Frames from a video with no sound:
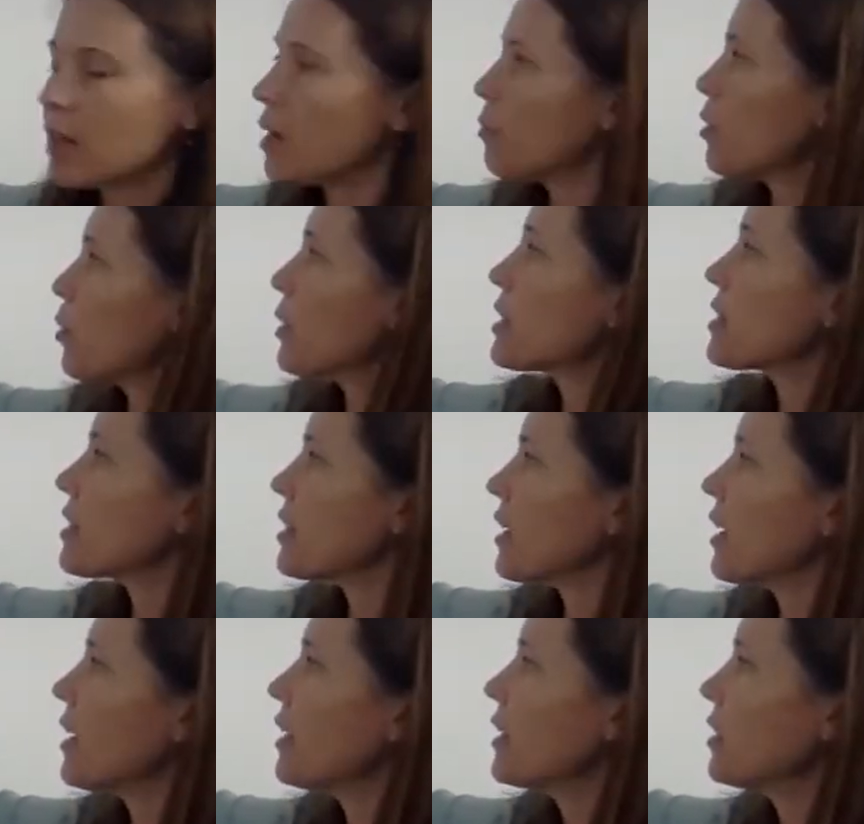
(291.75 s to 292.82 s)
But we're
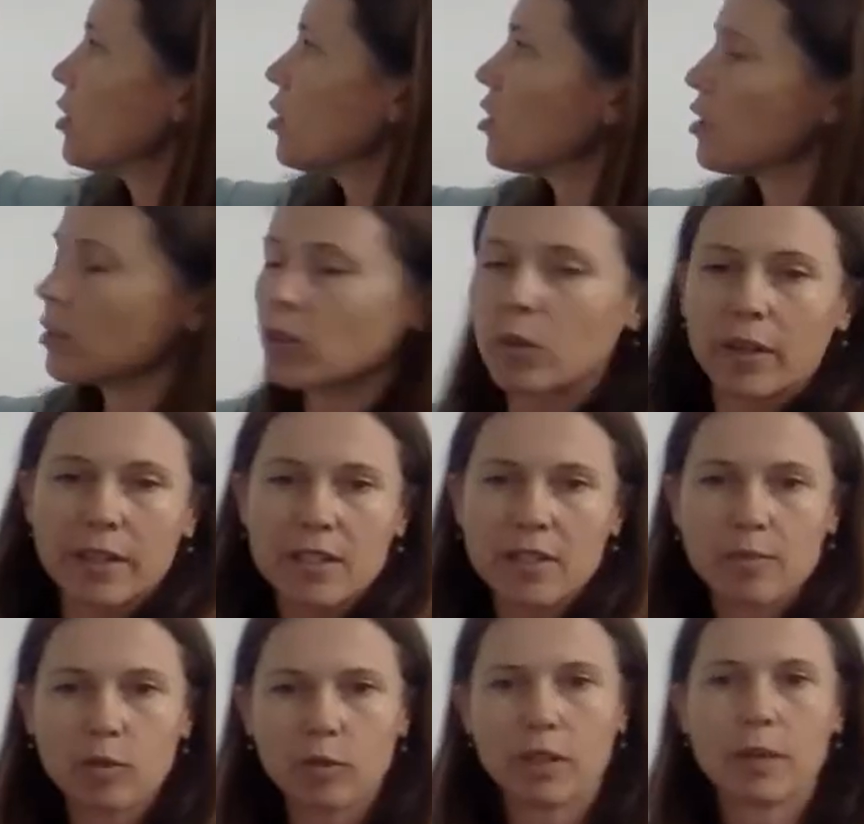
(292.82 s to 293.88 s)
starting on quite a
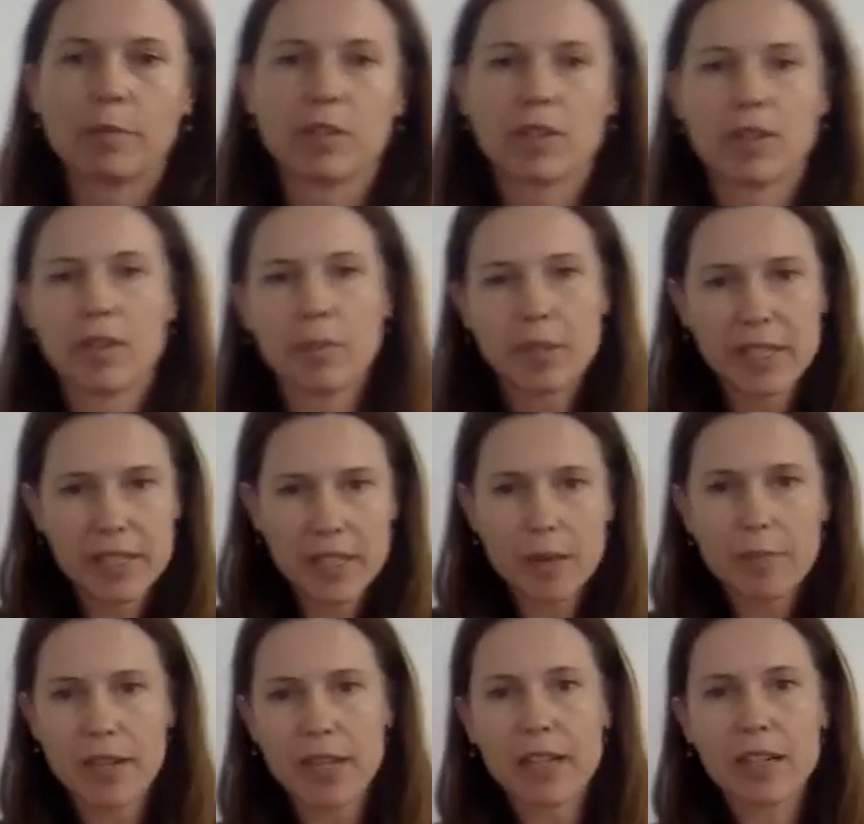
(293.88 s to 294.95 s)
small number, so there'll be some
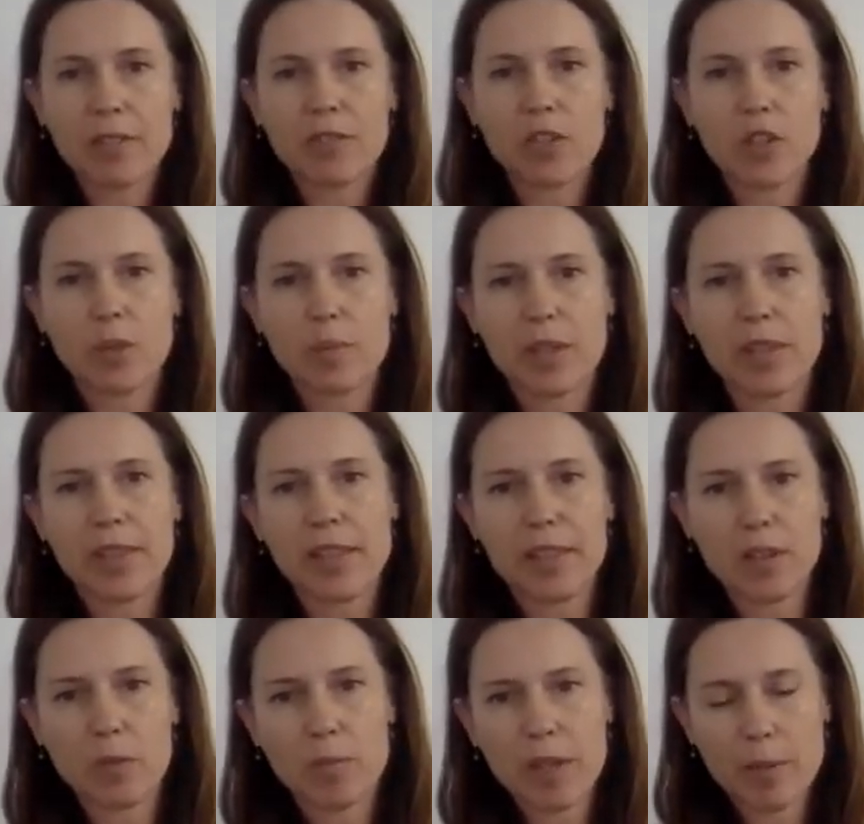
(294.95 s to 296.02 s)
negative terms and then
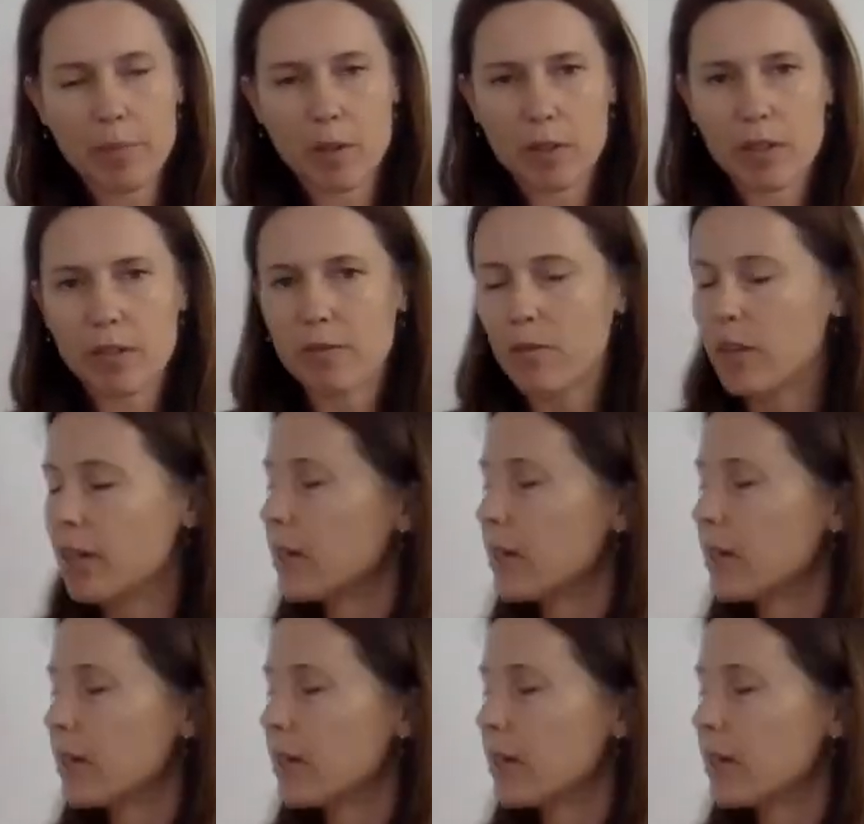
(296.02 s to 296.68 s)
there'll be a positive one.